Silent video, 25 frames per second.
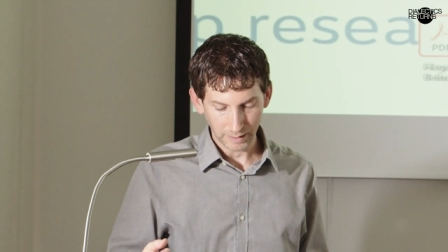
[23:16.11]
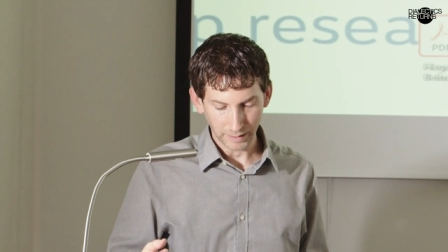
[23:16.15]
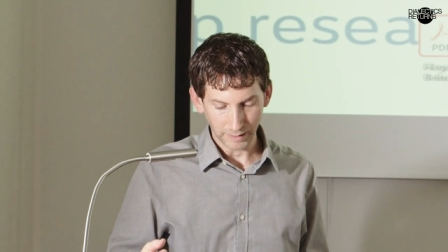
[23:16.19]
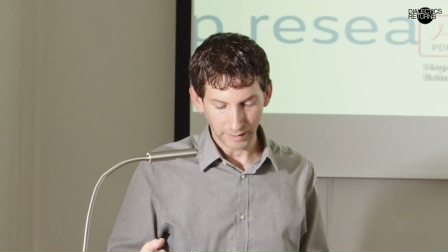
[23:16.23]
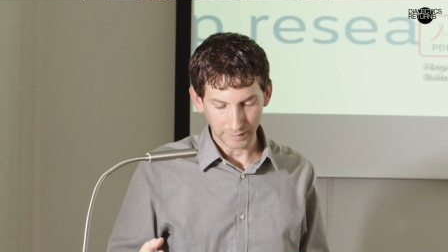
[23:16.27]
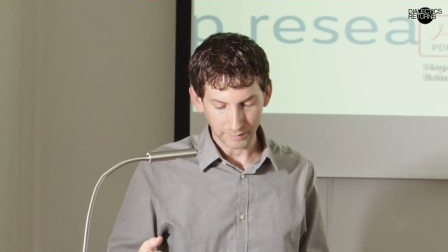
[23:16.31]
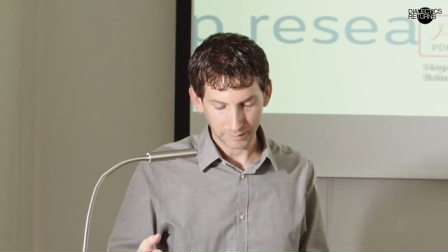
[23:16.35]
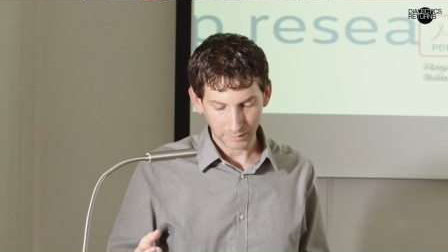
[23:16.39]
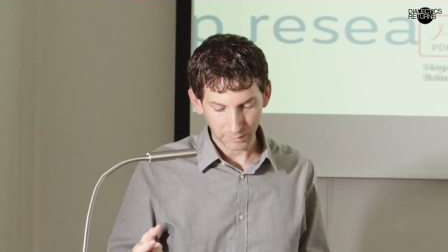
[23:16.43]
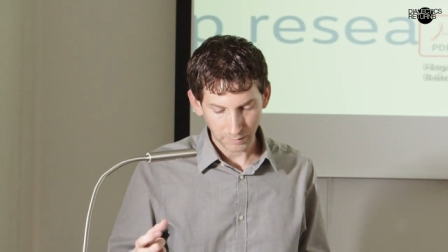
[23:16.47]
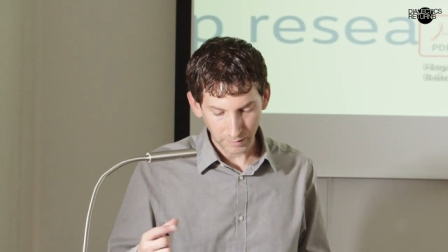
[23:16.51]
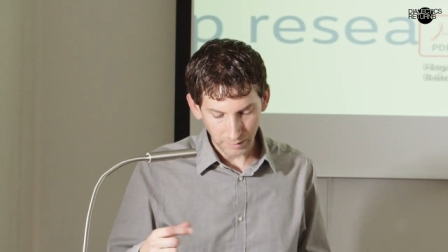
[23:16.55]

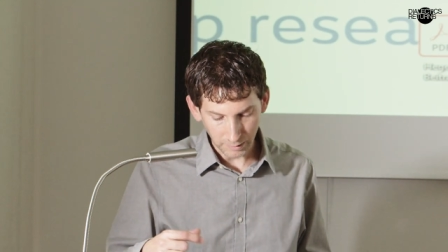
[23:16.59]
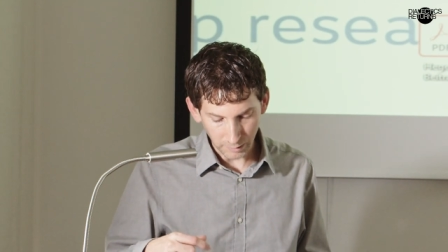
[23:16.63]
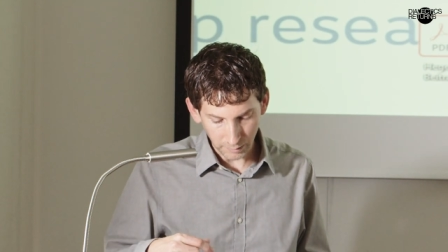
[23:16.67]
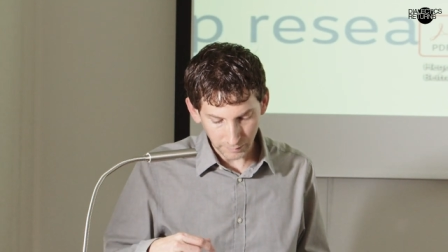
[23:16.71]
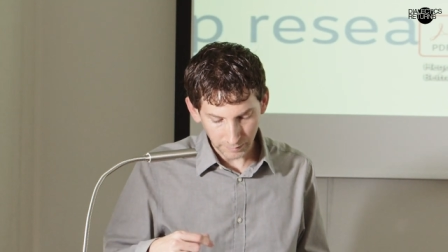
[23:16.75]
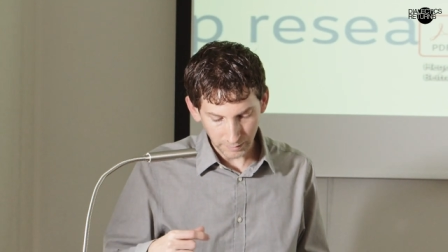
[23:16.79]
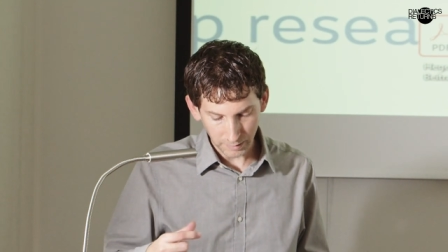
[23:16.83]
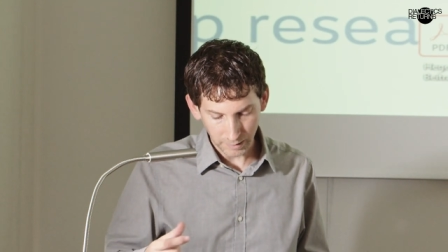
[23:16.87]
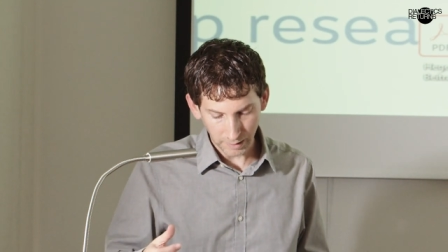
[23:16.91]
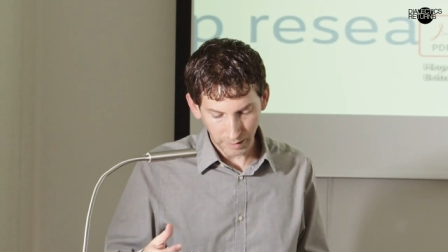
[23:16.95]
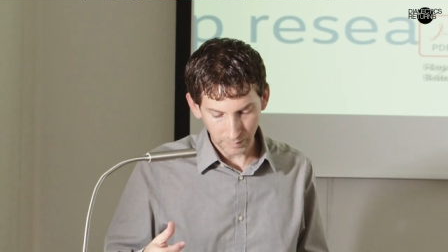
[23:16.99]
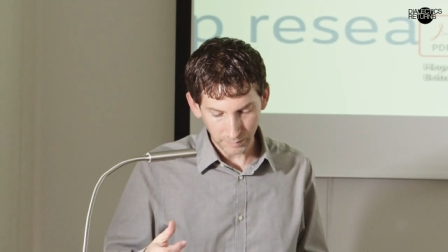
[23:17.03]
And so the
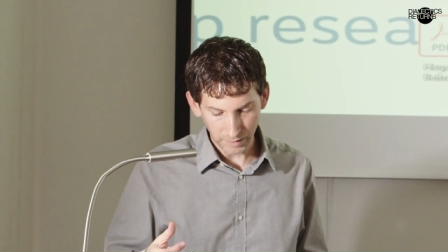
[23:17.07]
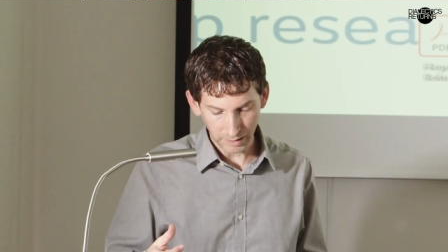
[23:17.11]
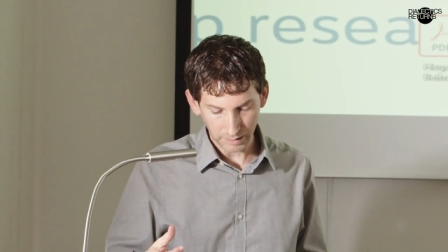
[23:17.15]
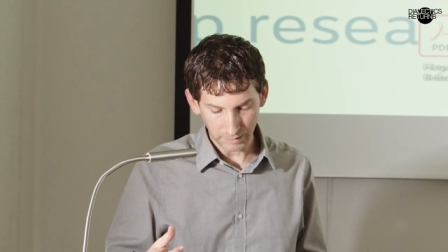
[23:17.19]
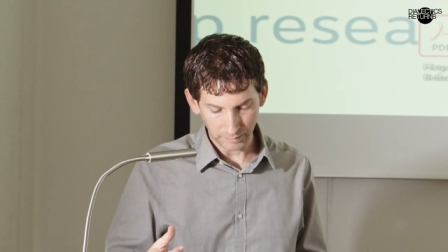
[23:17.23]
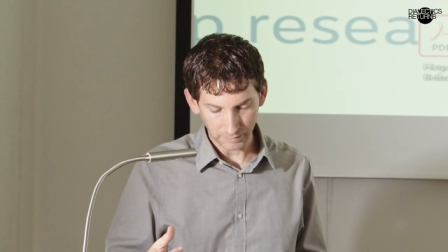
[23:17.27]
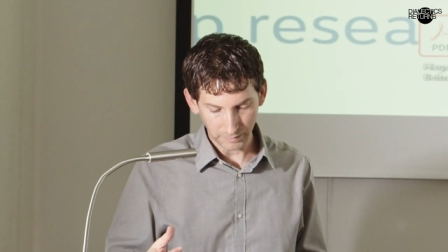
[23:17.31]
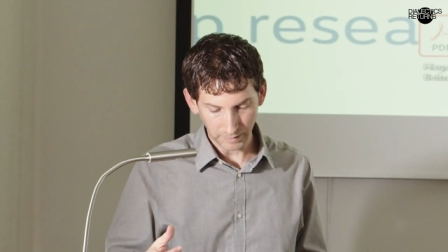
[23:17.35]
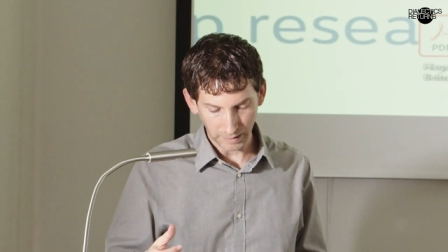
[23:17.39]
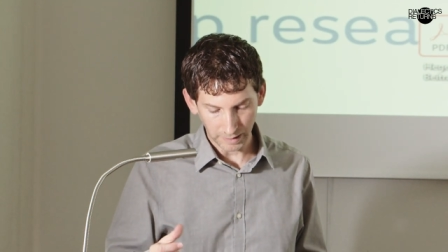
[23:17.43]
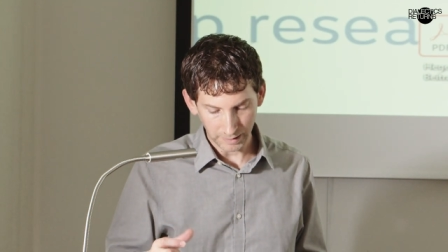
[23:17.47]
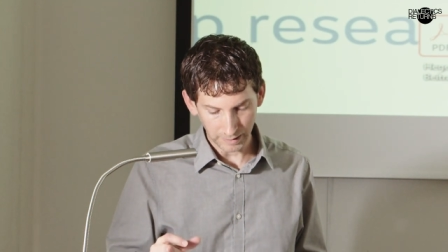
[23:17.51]
overcoming
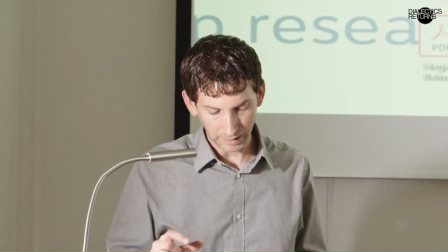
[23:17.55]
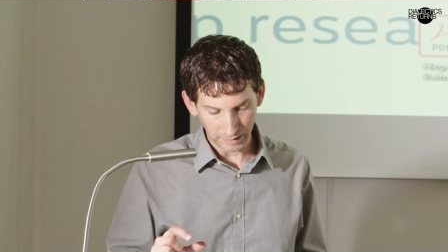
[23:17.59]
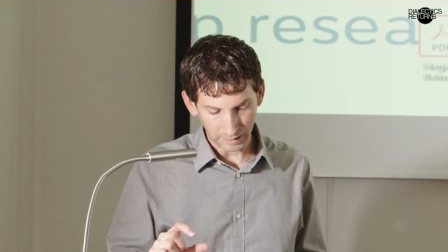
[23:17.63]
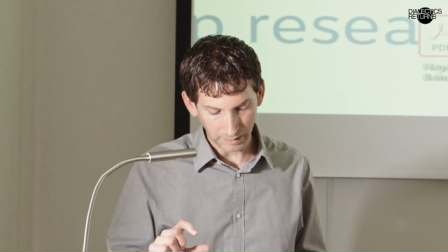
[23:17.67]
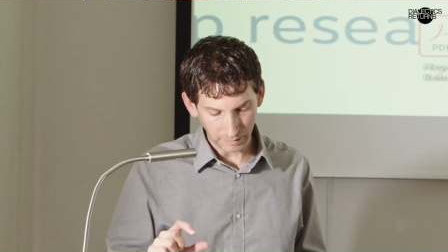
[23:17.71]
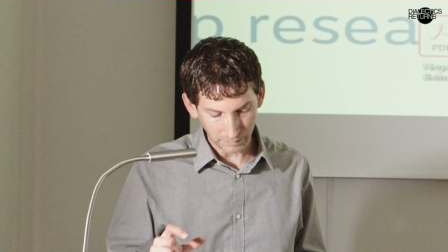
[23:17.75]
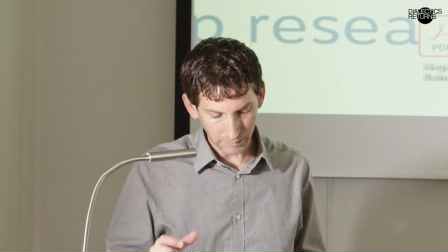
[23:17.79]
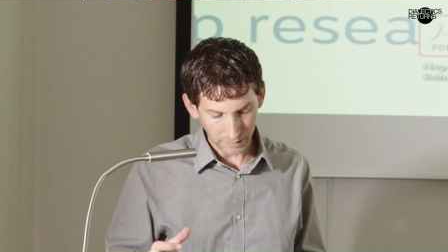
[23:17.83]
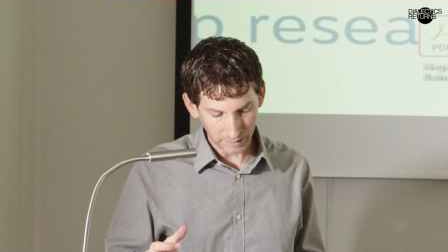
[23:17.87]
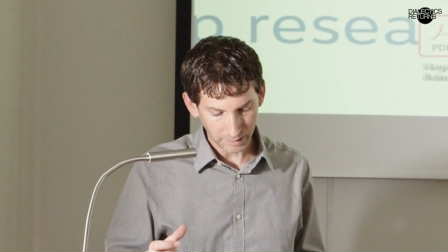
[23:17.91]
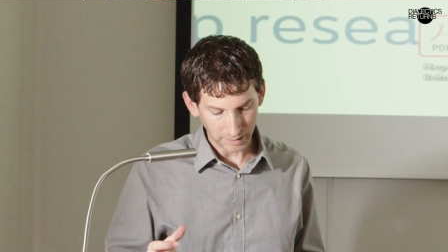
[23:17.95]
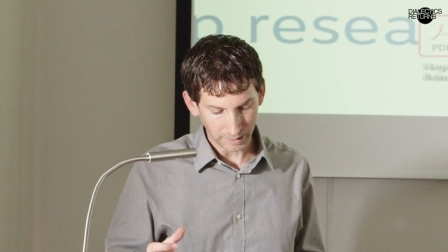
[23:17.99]
of any
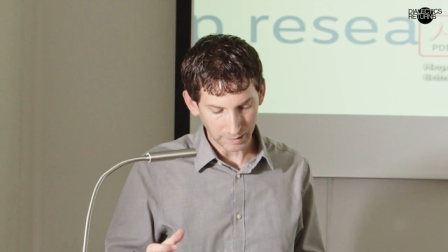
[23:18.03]
given